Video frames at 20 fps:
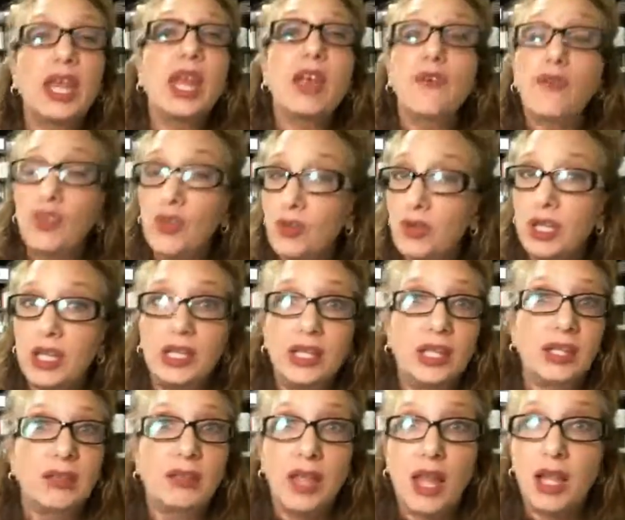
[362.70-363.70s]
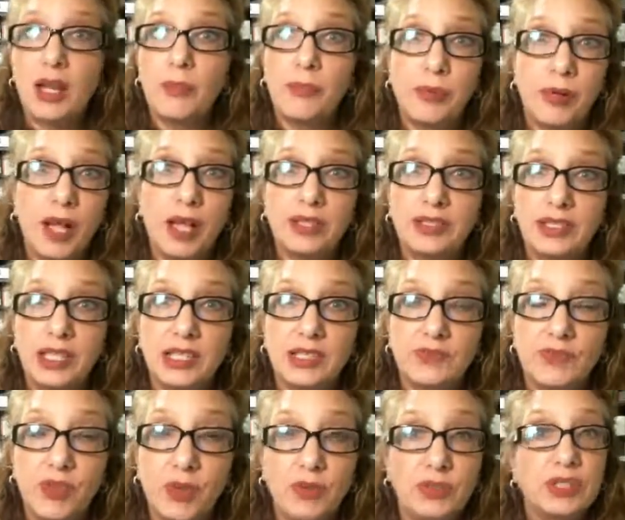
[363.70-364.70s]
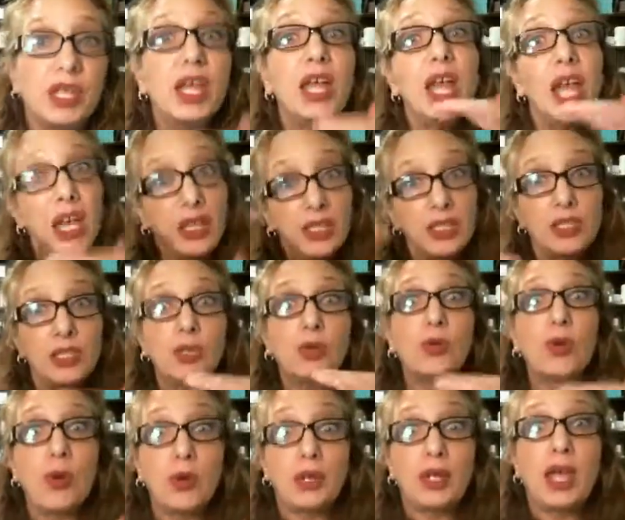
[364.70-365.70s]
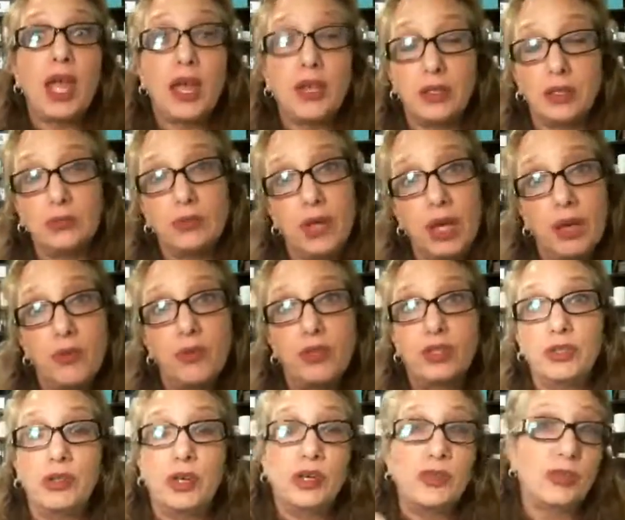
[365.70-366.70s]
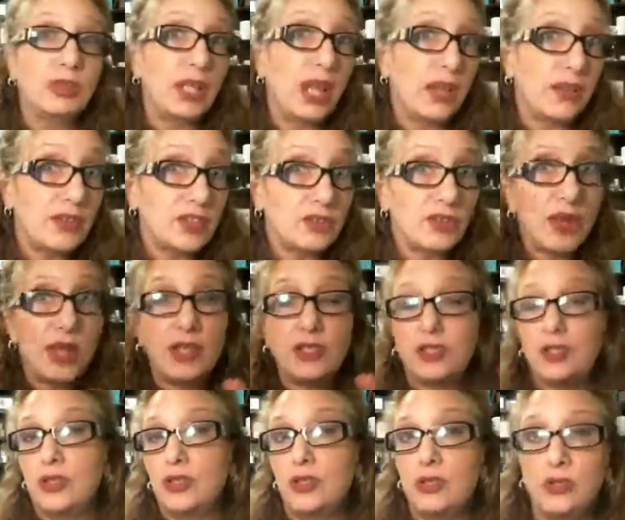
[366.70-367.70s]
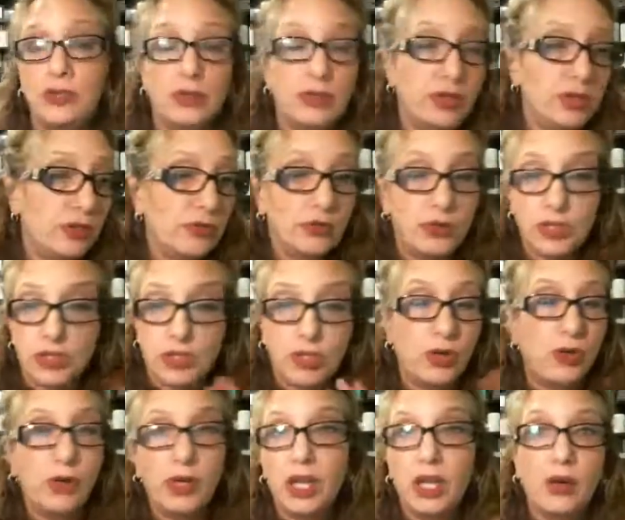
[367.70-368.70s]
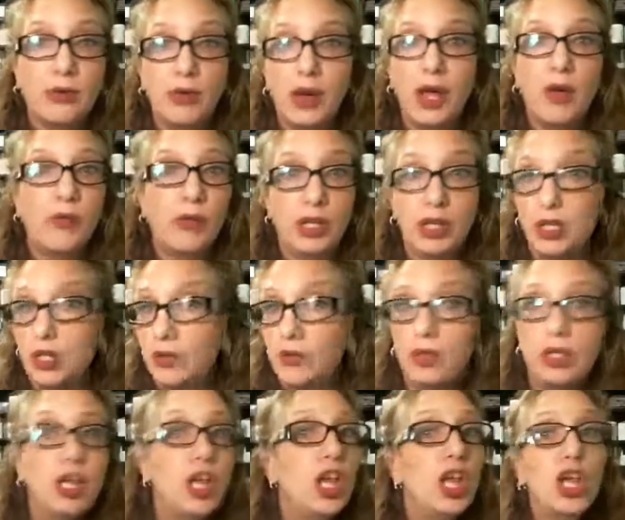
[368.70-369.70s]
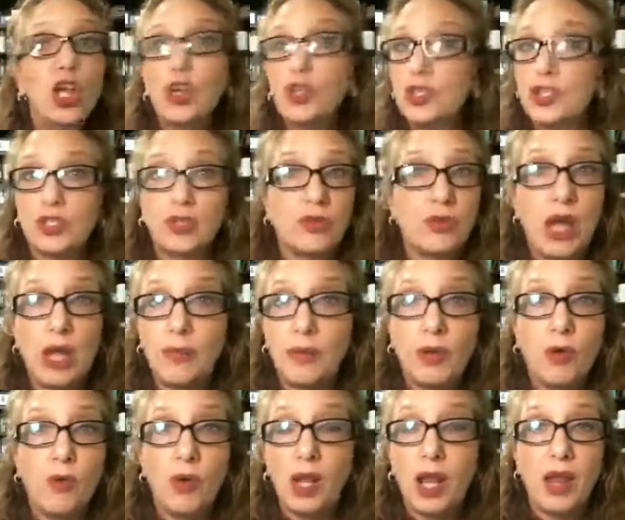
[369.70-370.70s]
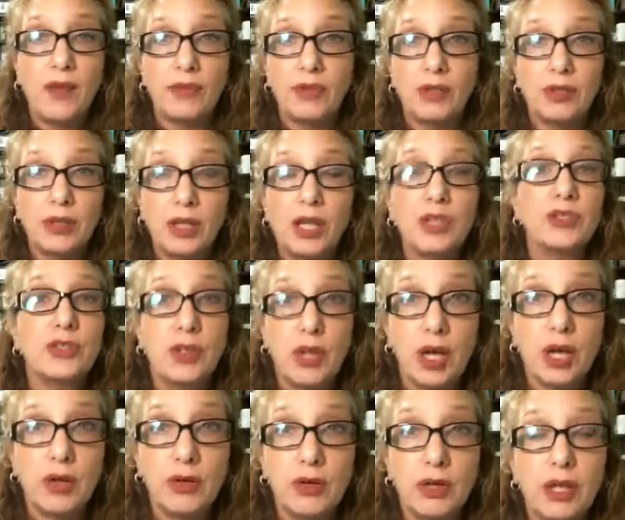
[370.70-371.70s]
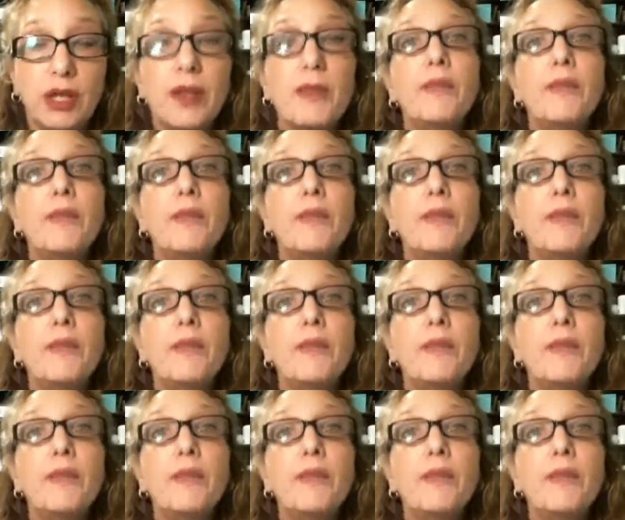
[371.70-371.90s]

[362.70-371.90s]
if you're eating a lot of processed foods, and the two go together, right? When you're under a lot of stress and you're just hurrying around, what are you doing? You're just grabbing whatever because you're hungry.